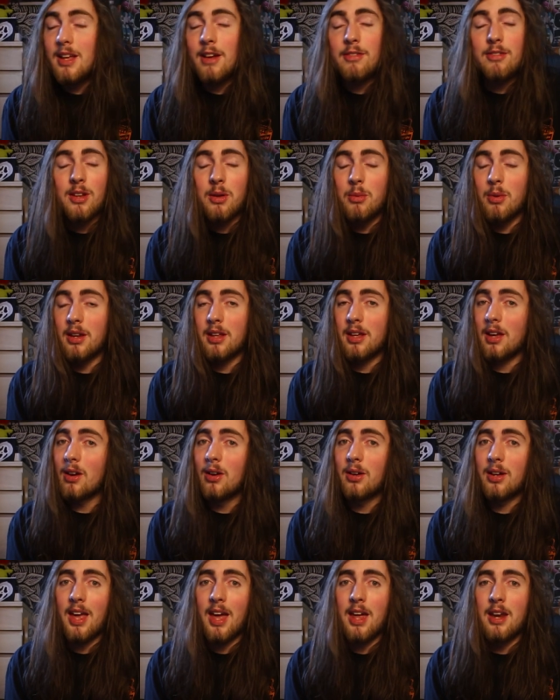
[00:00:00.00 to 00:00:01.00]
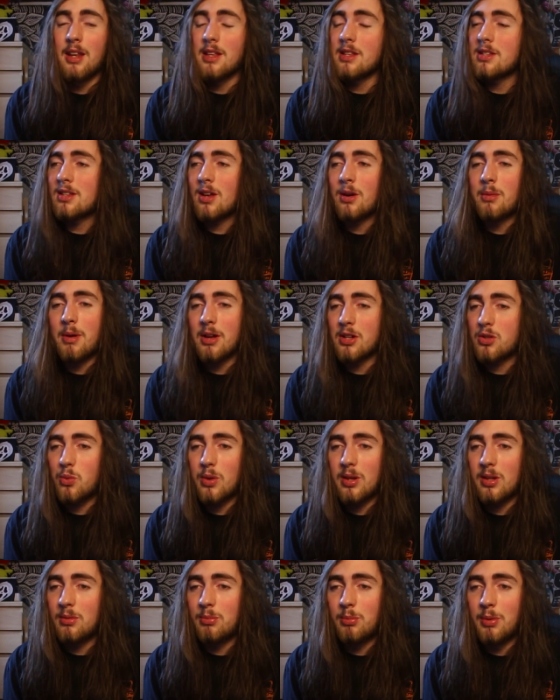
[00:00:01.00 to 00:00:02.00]
definitely want to go again. There's so much
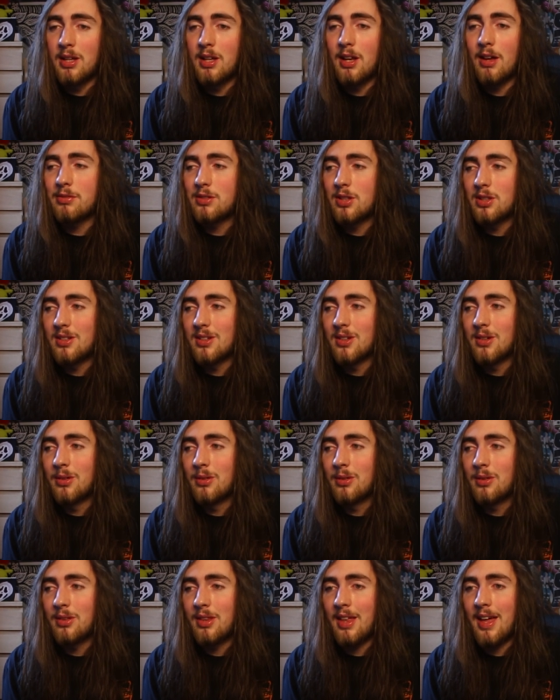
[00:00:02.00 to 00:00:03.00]
we'd love to do